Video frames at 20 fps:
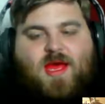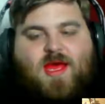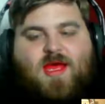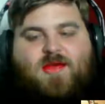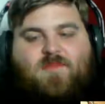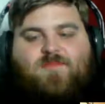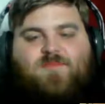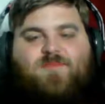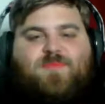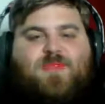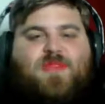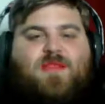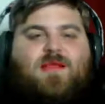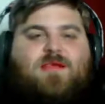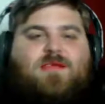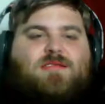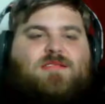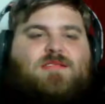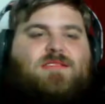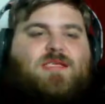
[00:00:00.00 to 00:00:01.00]
Okay,
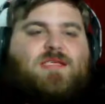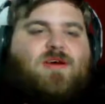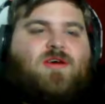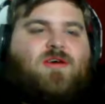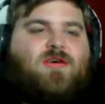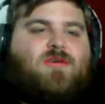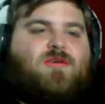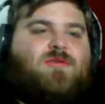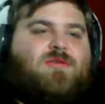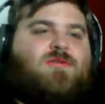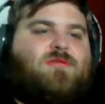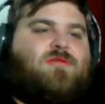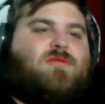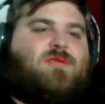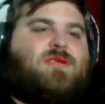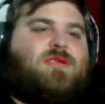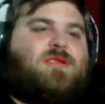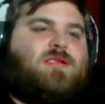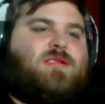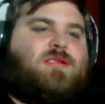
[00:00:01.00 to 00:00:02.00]
so